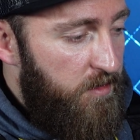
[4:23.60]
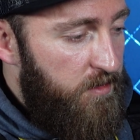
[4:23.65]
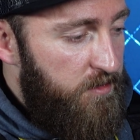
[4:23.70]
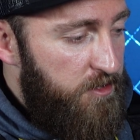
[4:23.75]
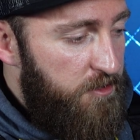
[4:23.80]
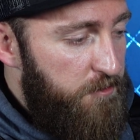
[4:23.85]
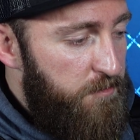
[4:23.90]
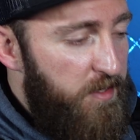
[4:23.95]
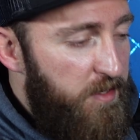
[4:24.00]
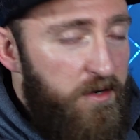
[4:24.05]

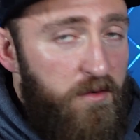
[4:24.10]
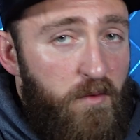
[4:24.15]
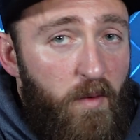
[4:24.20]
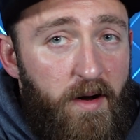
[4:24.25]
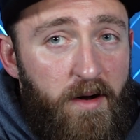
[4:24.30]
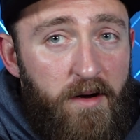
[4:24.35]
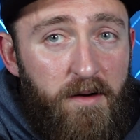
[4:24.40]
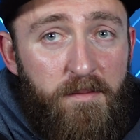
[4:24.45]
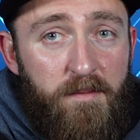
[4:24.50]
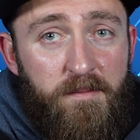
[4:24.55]
Just be
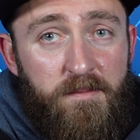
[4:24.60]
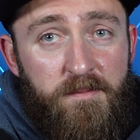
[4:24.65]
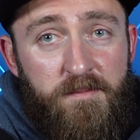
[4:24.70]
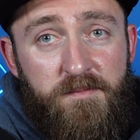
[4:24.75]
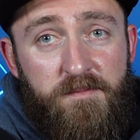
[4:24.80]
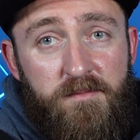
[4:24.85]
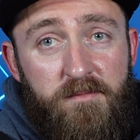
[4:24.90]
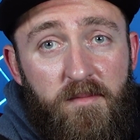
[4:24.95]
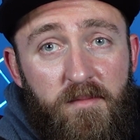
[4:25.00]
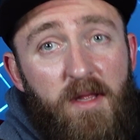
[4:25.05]
aware.
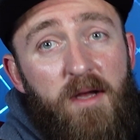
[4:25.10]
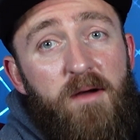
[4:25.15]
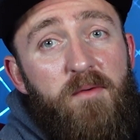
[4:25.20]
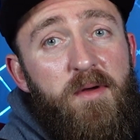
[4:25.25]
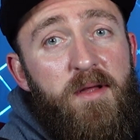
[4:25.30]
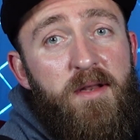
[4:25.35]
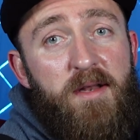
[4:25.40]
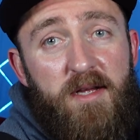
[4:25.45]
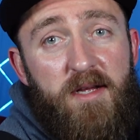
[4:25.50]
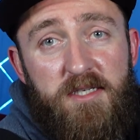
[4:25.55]
That
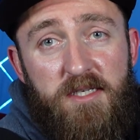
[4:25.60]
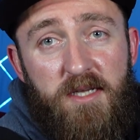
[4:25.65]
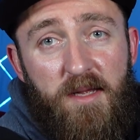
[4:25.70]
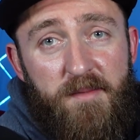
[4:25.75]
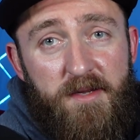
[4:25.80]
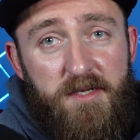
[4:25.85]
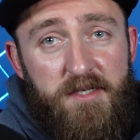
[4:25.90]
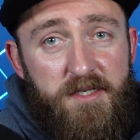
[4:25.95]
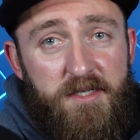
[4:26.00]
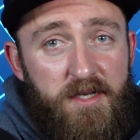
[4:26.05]
way next time
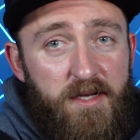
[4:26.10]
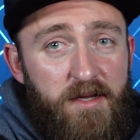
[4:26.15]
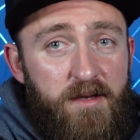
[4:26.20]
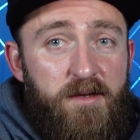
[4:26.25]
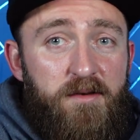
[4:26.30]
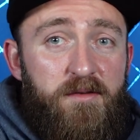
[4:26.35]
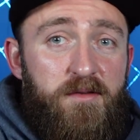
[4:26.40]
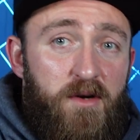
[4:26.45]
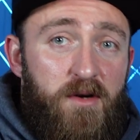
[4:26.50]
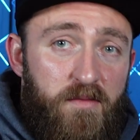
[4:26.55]
you see it,
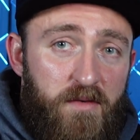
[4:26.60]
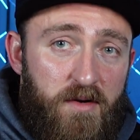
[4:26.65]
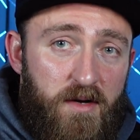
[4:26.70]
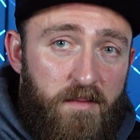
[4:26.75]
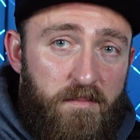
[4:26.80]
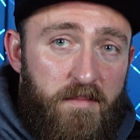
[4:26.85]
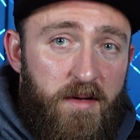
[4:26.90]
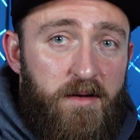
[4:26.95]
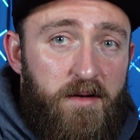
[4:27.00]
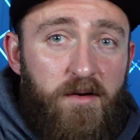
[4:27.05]
you'll know if it
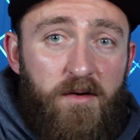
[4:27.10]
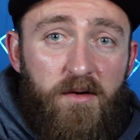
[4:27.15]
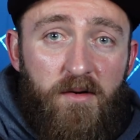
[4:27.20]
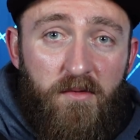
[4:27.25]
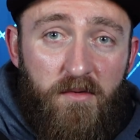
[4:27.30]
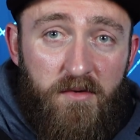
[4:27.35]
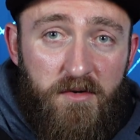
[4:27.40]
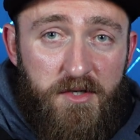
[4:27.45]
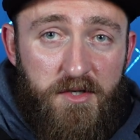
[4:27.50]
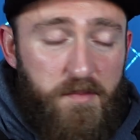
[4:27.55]
got bigger
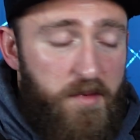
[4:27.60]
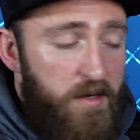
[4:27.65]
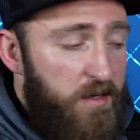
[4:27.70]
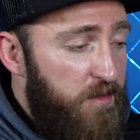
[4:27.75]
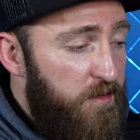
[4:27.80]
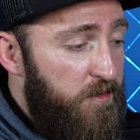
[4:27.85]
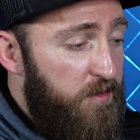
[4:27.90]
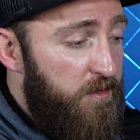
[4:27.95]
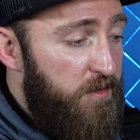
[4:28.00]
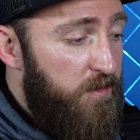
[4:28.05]
or
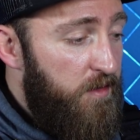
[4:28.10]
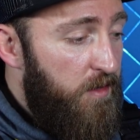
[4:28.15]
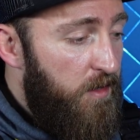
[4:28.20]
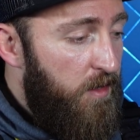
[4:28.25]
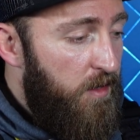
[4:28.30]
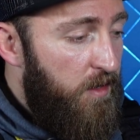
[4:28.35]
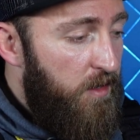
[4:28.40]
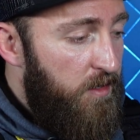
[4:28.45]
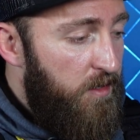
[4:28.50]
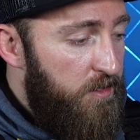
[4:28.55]
smaller.
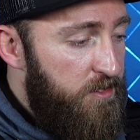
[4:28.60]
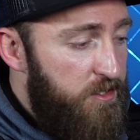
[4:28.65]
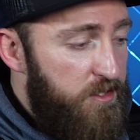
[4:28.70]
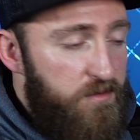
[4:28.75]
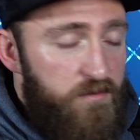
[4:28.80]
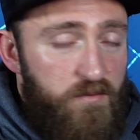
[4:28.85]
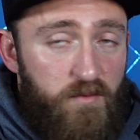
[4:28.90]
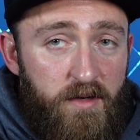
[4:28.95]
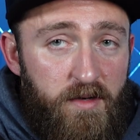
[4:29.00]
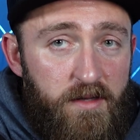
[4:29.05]
It's
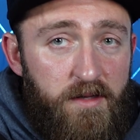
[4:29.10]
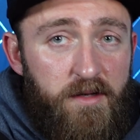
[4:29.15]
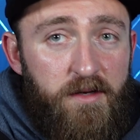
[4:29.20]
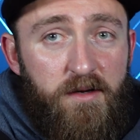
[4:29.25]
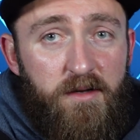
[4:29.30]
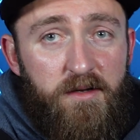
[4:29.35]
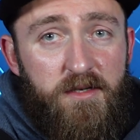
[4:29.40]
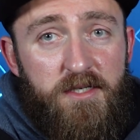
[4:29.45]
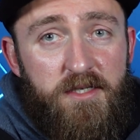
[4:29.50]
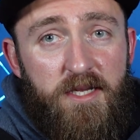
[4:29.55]
just really
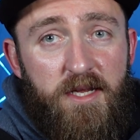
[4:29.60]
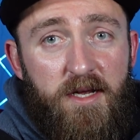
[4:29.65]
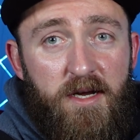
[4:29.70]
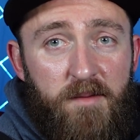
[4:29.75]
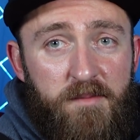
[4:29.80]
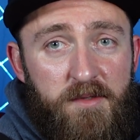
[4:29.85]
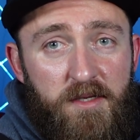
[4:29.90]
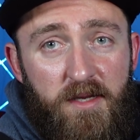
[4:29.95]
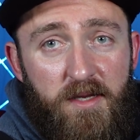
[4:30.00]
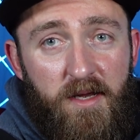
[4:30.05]
good to stay
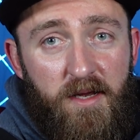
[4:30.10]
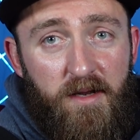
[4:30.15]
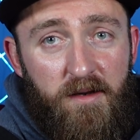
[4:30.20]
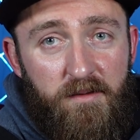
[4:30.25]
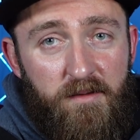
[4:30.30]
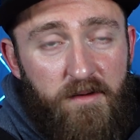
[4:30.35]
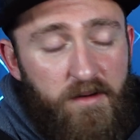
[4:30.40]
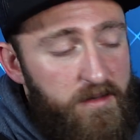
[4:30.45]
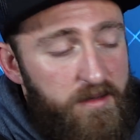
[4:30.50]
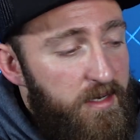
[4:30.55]
up to date
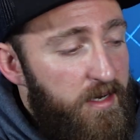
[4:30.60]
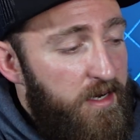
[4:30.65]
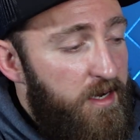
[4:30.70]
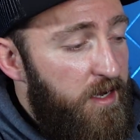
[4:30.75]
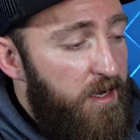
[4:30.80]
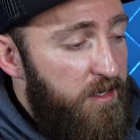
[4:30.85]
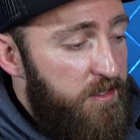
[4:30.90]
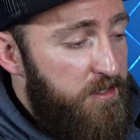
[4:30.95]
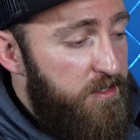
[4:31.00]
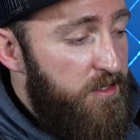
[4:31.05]
on that
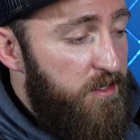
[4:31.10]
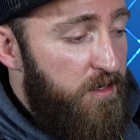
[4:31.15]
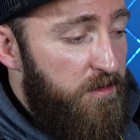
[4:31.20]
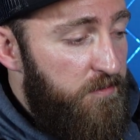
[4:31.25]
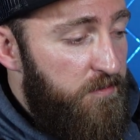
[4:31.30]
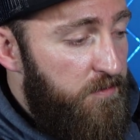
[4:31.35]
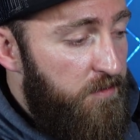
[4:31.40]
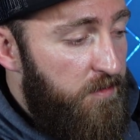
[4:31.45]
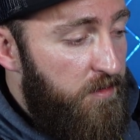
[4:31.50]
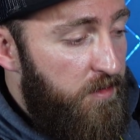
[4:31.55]
kind of stuff.
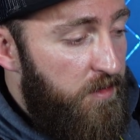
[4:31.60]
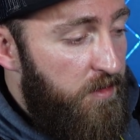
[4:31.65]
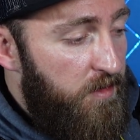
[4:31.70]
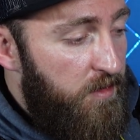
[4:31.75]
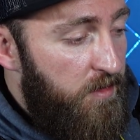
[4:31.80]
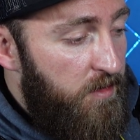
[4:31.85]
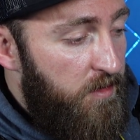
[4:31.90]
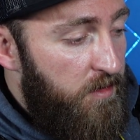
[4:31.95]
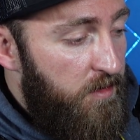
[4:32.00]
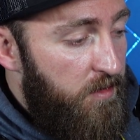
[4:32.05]

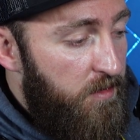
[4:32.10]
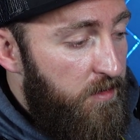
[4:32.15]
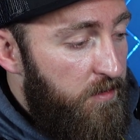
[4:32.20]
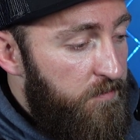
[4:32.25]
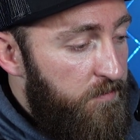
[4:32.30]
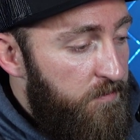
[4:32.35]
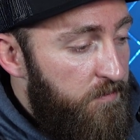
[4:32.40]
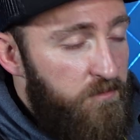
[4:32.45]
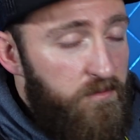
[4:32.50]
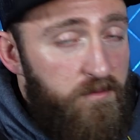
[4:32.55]

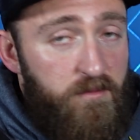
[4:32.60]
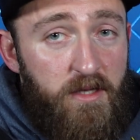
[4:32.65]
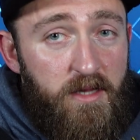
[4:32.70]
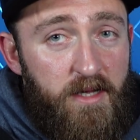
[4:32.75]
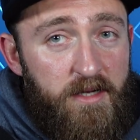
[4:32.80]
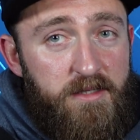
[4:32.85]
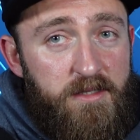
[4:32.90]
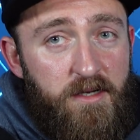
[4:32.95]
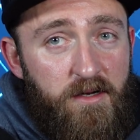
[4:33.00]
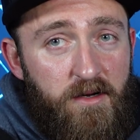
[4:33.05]
We
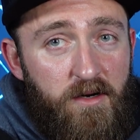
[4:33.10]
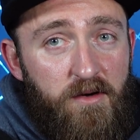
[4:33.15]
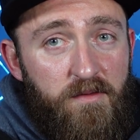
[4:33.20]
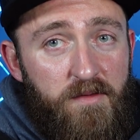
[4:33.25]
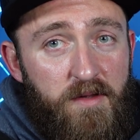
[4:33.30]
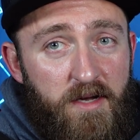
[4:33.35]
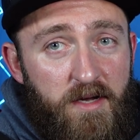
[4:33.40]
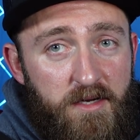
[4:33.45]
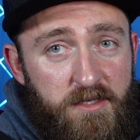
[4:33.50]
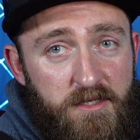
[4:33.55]
like to know if
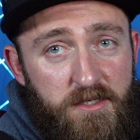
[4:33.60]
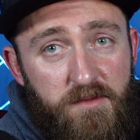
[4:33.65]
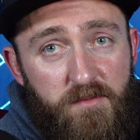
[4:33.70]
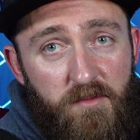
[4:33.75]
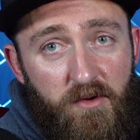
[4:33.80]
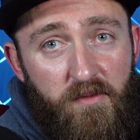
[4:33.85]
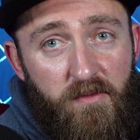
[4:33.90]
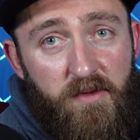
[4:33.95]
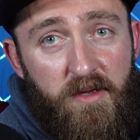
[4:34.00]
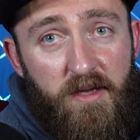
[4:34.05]
the ice is
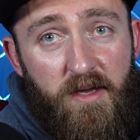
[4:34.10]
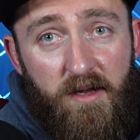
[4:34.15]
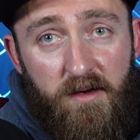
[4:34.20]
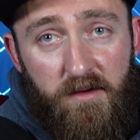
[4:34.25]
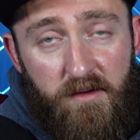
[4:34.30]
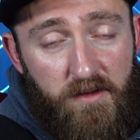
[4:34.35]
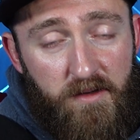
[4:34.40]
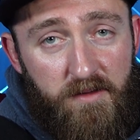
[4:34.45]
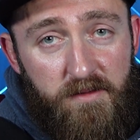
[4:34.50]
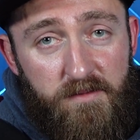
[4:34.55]
moving at
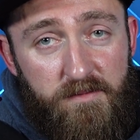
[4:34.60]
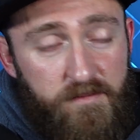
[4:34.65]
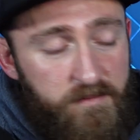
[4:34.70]
all.